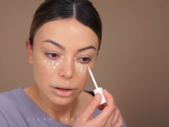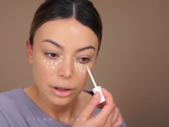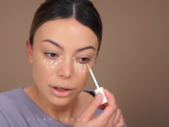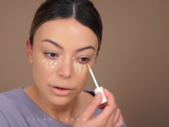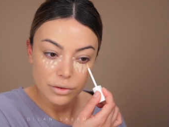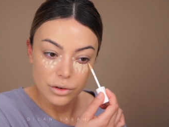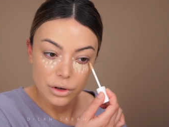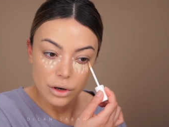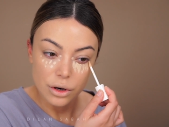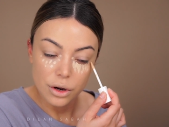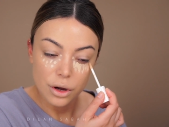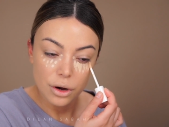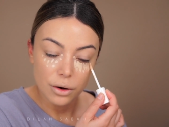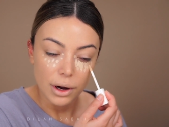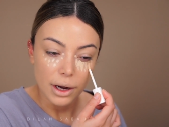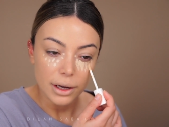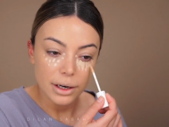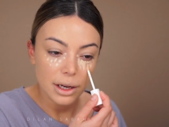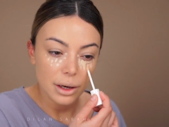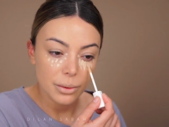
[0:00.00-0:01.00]
I have no
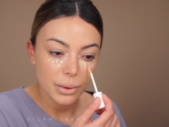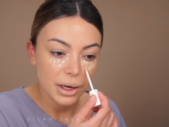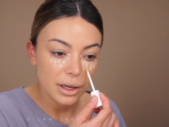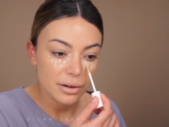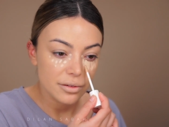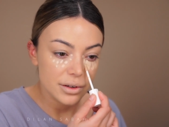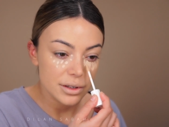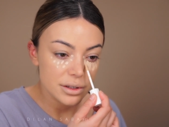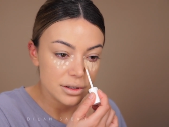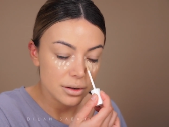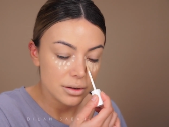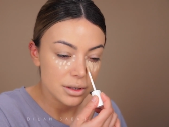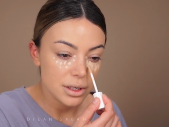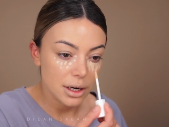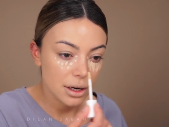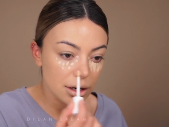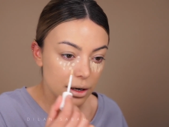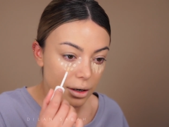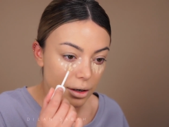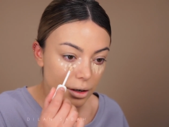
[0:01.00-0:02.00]
idea why I feel so
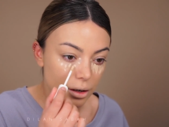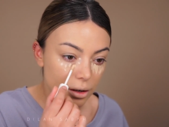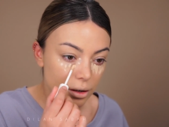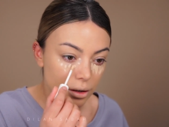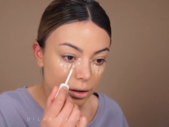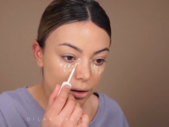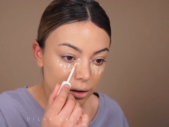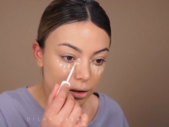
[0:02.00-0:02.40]
tired.